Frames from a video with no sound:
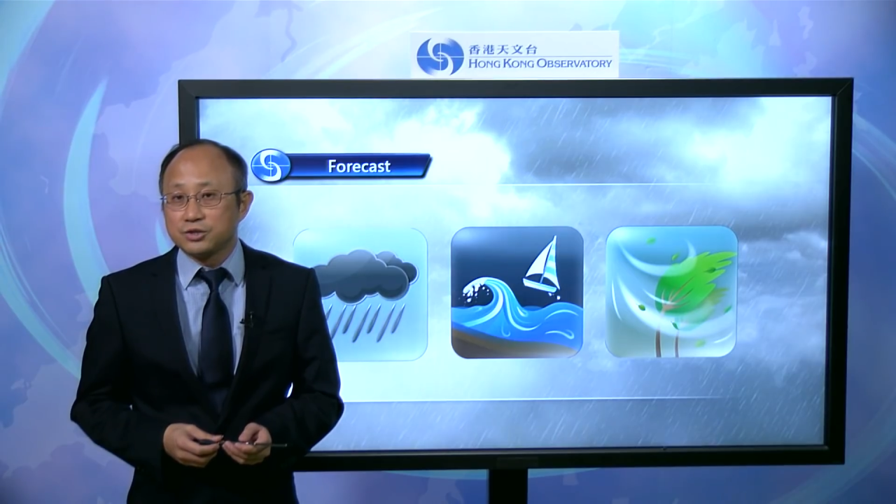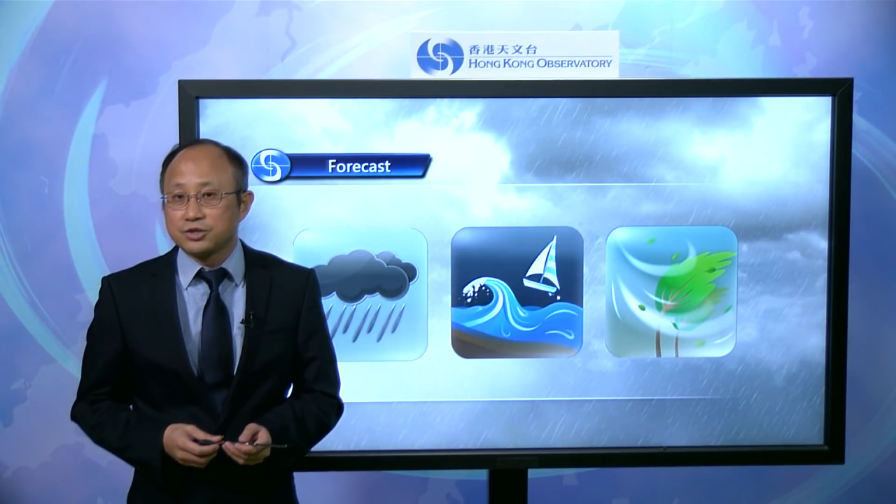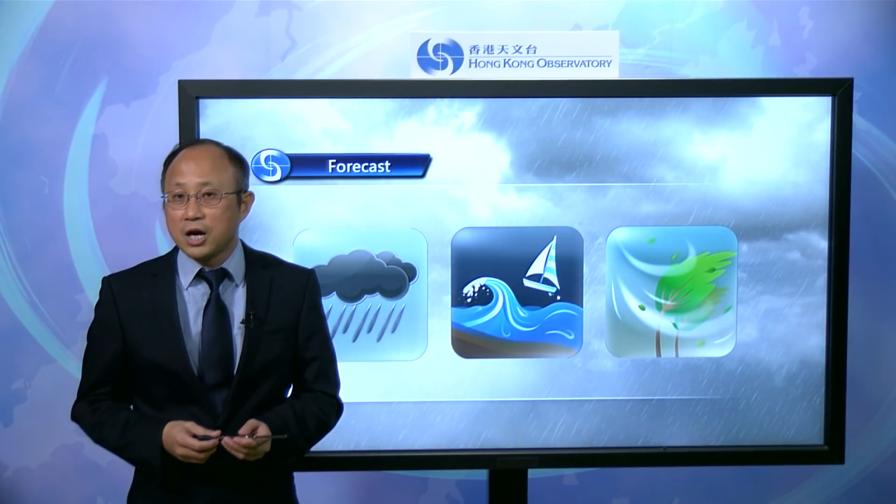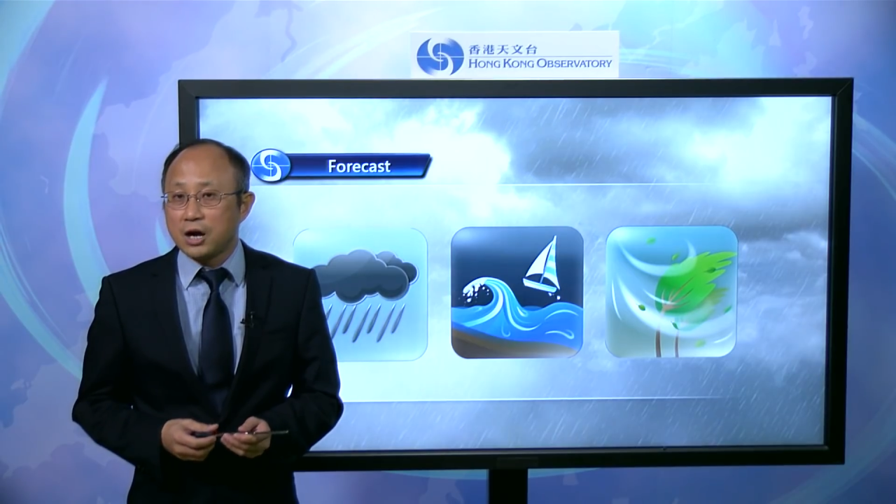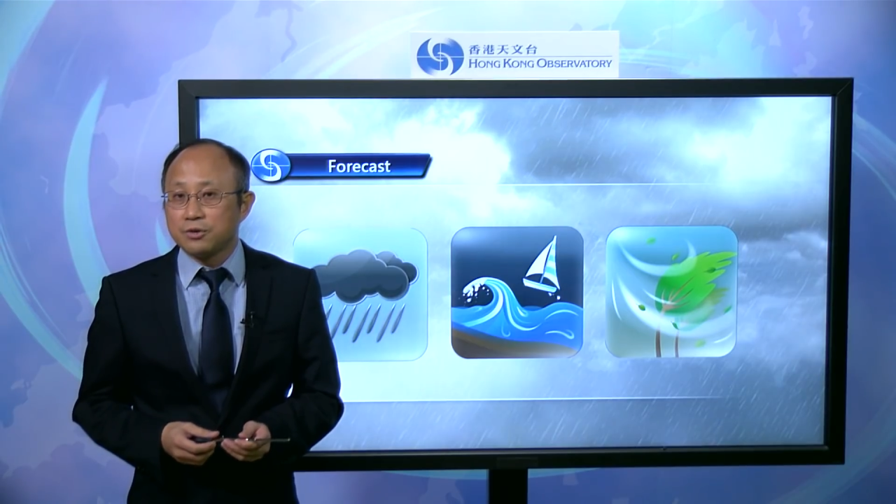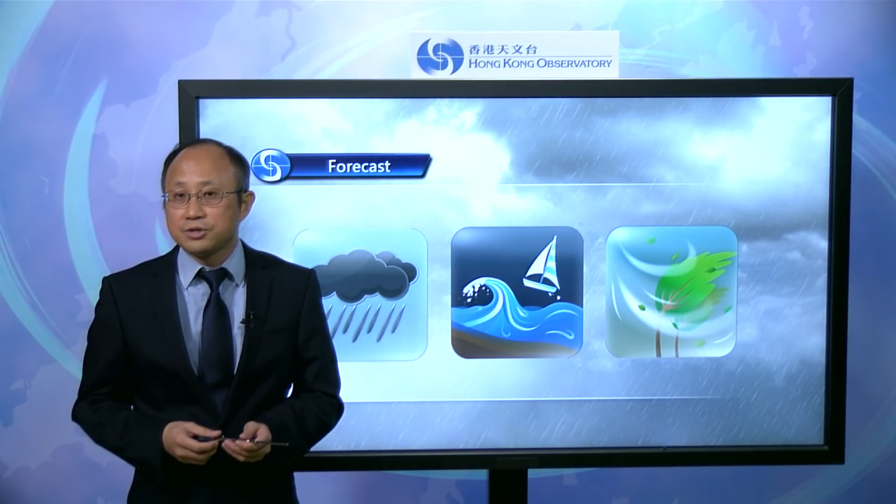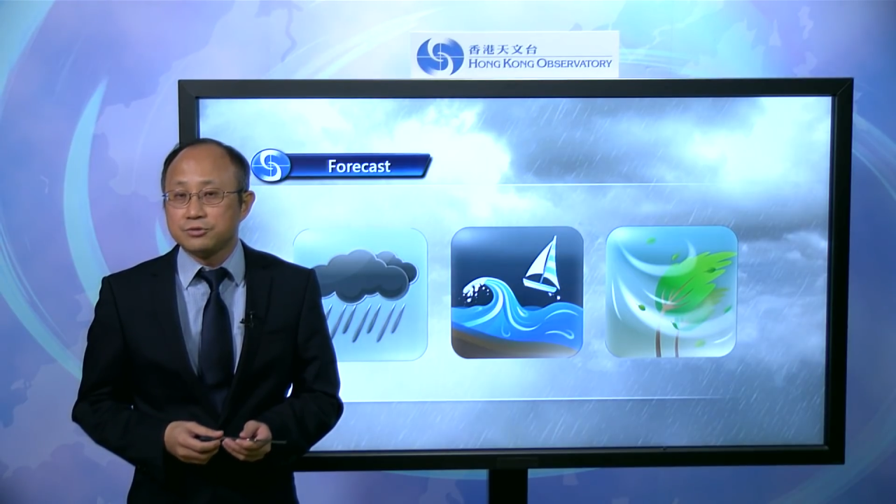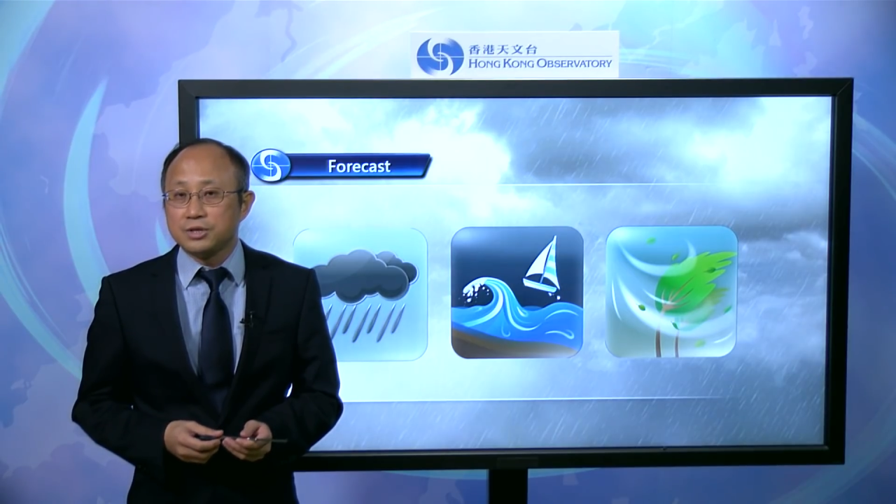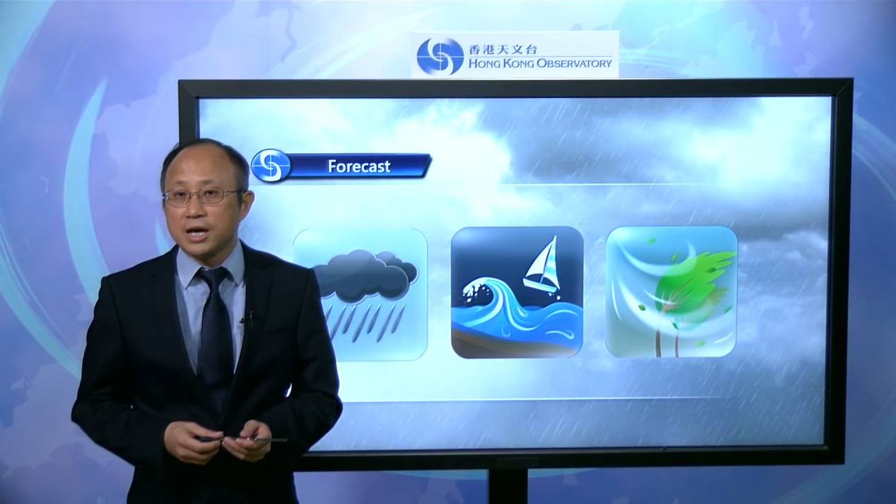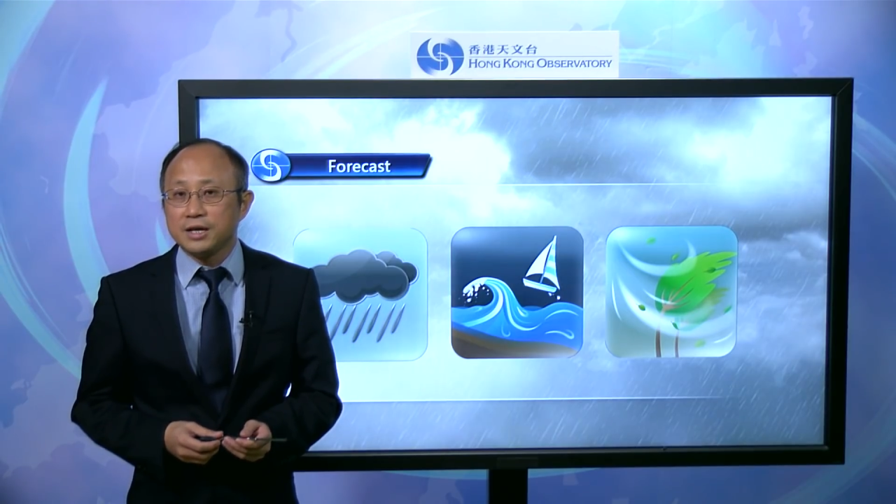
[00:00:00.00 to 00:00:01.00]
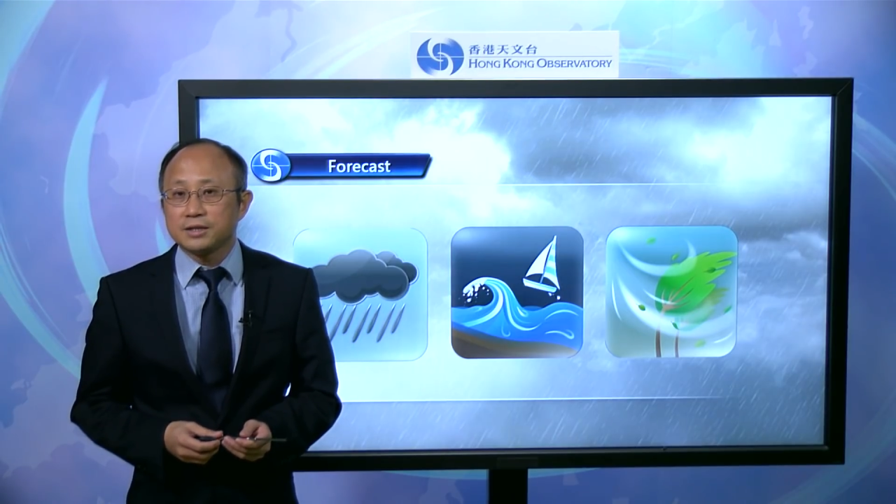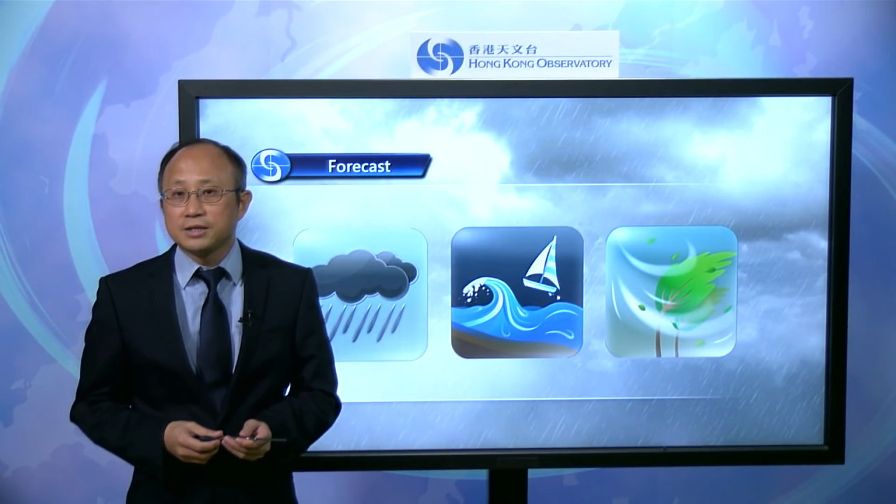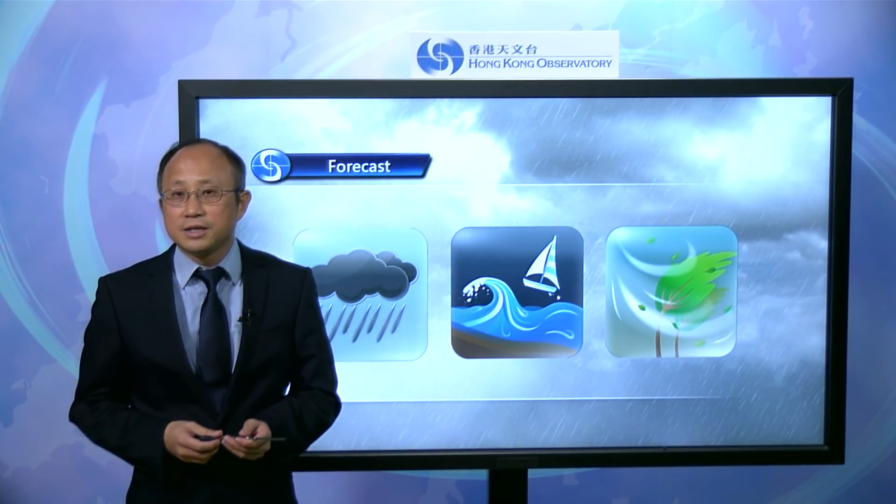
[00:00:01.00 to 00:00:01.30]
showers today.